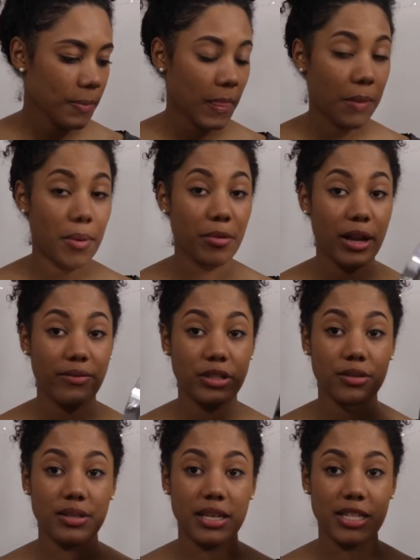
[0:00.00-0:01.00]
But I'm gonna have to
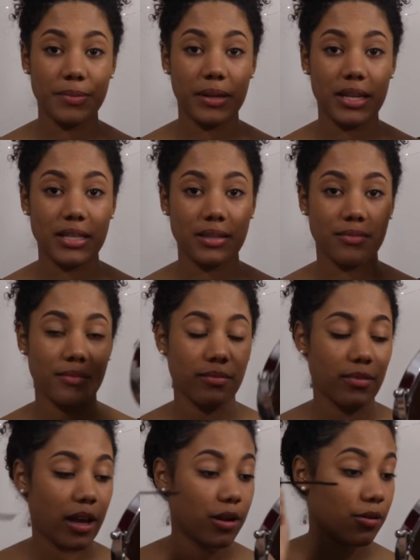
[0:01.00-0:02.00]
use this because
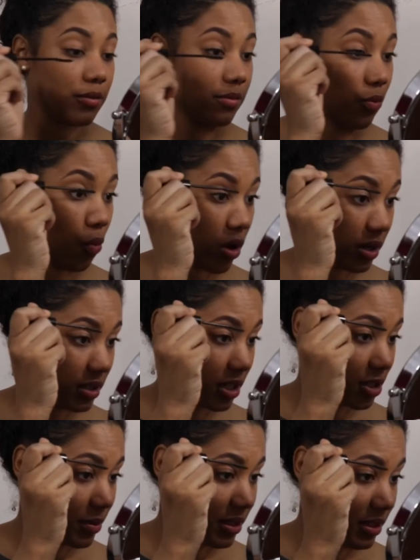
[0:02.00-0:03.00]
I don't wanna
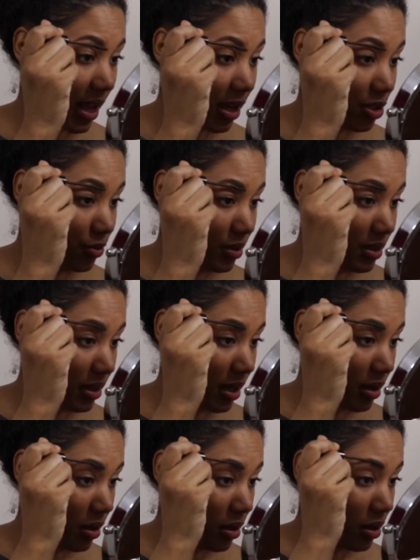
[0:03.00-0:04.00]
touch my actual
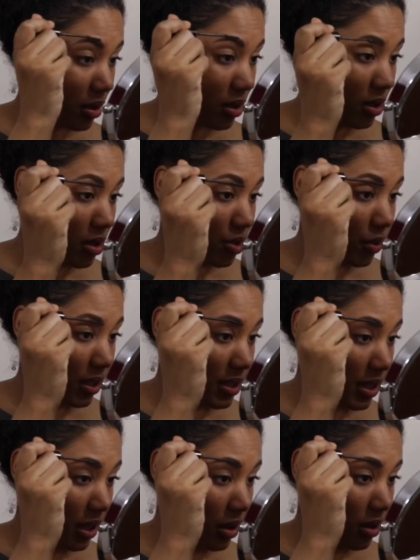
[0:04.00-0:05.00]
skin. So I need to
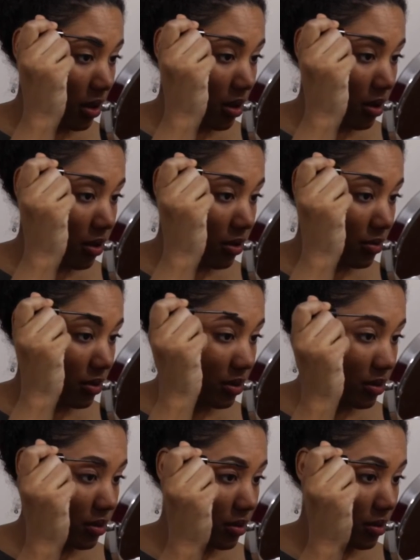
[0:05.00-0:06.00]
get
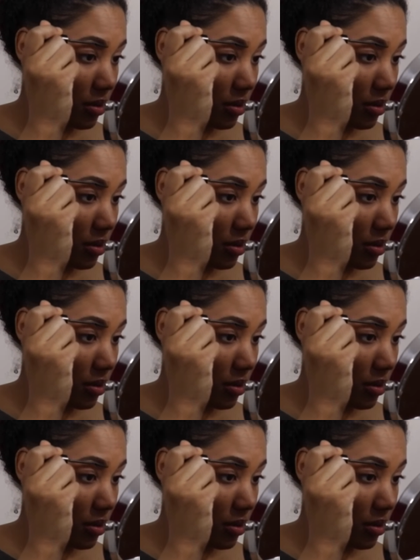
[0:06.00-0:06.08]
close.